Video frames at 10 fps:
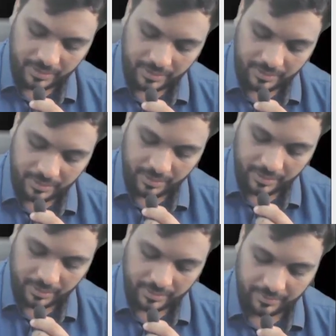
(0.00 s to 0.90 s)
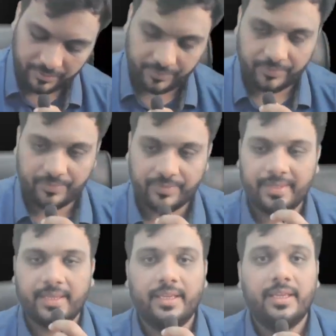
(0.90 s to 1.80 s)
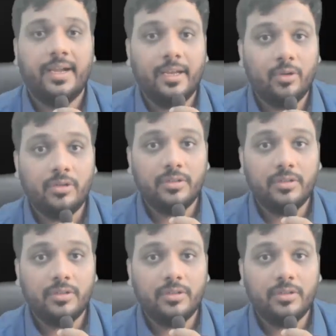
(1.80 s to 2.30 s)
is increasing. Hello,